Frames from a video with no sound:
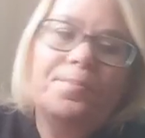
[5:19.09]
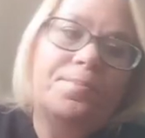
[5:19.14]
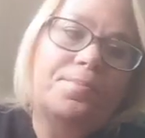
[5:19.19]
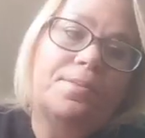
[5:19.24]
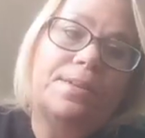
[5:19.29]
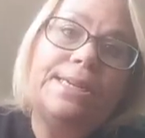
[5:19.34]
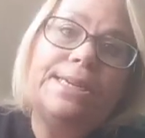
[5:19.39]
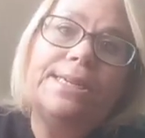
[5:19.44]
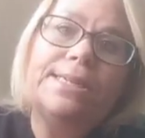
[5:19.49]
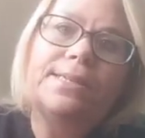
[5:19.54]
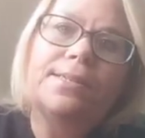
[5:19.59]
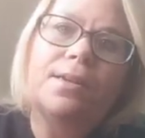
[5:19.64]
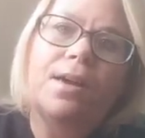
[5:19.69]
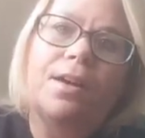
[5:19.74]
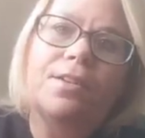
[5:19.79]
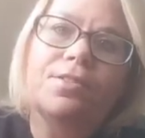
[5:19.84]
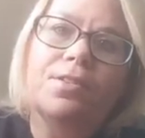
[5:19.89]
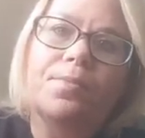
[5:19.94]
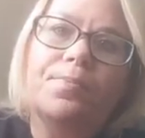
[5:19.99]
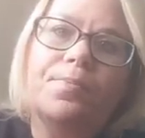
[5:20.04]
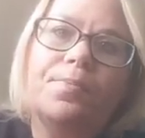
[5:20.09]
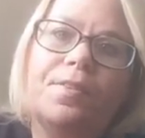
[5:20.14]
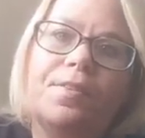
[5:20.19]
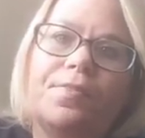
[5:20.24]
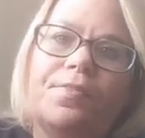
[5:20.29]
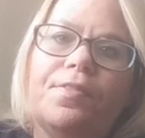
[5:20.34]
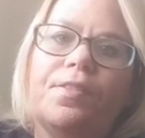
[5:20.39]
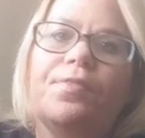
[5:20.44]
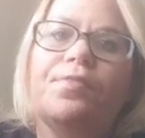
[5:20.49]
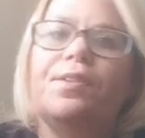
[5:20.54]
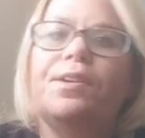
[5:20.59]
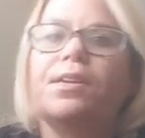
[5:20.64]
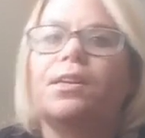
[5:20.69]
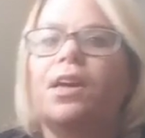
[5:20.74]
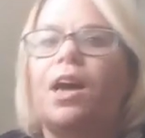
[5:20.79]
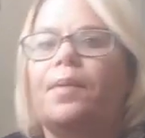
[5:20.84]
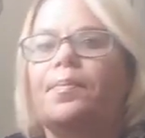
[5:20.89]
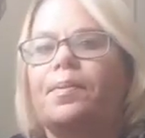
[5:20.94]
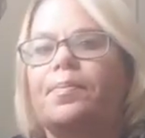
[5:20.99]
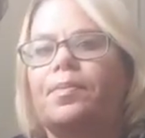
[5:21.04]
please also be, feel free to
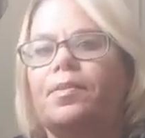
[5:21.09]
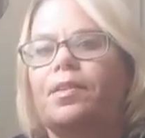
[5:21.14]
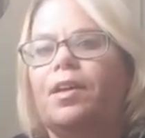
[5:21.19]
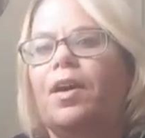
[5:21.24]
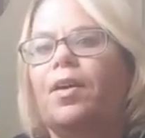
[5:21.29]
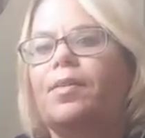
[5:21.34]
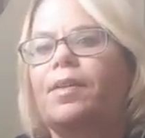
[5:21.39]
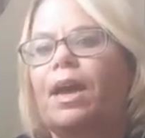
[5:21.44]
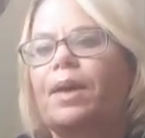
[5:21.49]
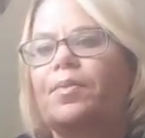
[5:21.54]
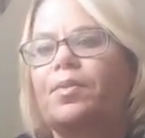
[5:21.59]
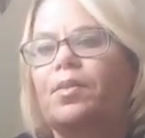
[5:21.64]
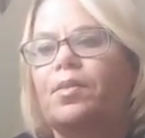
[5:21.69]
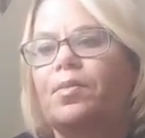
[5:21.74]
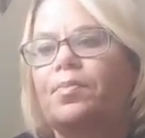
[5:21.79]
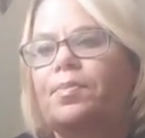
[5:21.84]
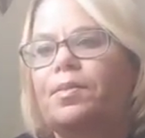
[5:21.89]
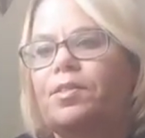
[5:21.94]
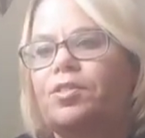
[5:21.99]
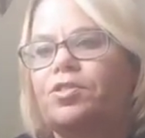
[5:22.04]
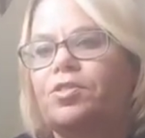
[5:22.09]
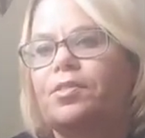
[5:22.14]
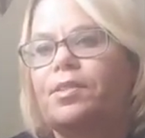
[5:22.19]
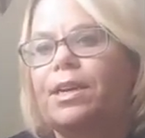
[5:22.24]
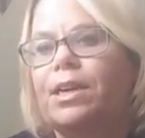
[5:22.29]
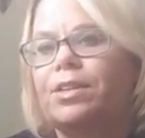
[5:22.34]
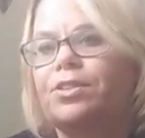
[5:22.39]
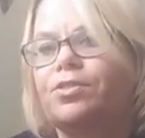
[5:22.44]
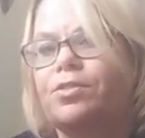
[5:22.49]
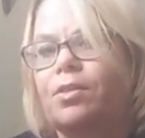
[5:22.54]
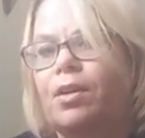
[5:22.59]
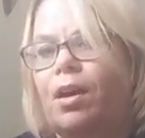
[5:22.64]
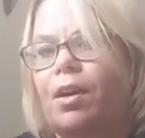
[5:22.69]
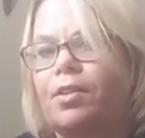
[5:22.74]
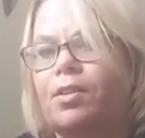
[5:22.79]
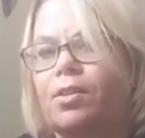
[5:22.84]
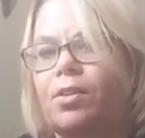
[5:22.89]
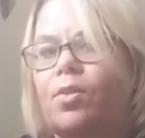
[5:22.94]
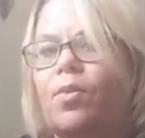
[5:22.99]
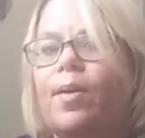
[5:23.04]
comment below and I will be sure to answer all
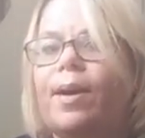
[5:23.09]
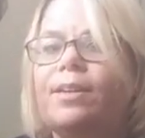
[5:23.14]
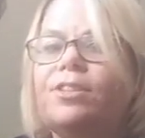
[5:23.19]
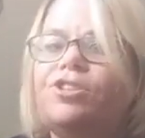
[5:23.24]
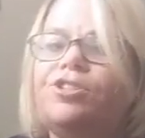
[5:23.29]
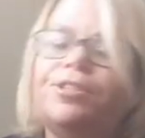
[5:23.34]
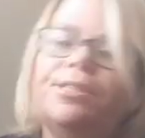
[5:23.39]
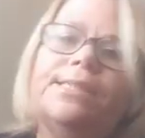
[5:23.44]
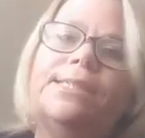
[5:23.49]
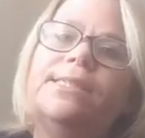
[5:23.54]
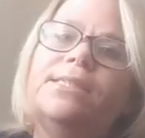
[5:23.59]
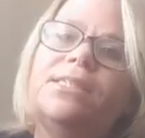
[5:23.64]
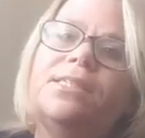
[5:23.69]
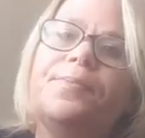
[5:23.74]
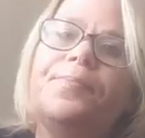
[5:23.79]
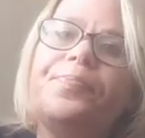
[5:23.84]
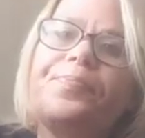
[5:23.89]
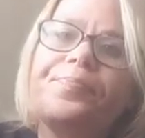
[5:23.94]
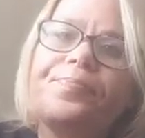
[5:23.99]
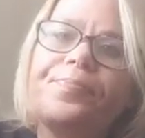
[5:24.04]
your questions.